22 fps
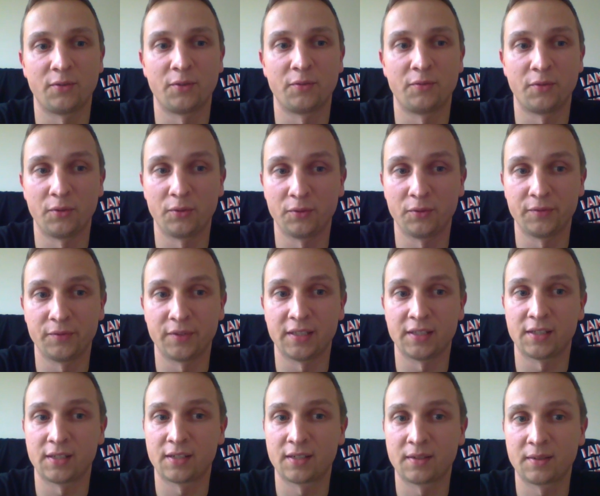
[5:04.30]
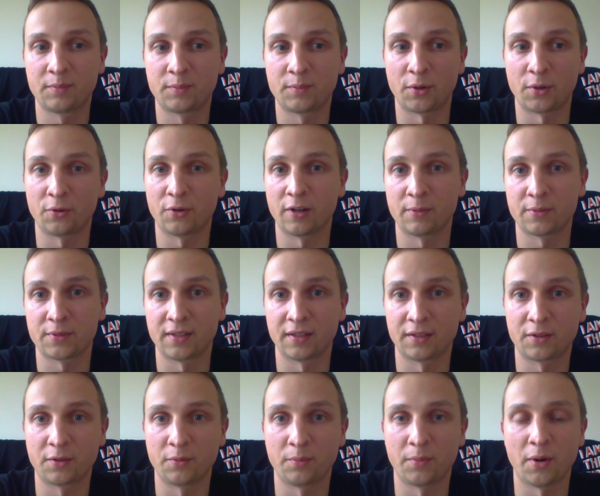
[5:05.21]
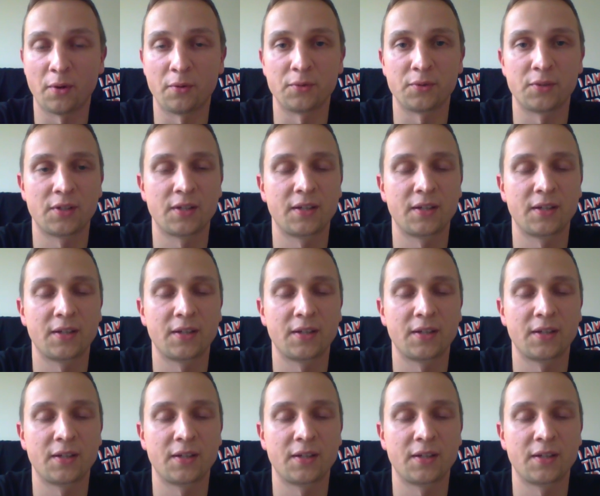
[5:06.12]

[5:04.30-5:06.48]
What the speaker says: all of these programs that compose.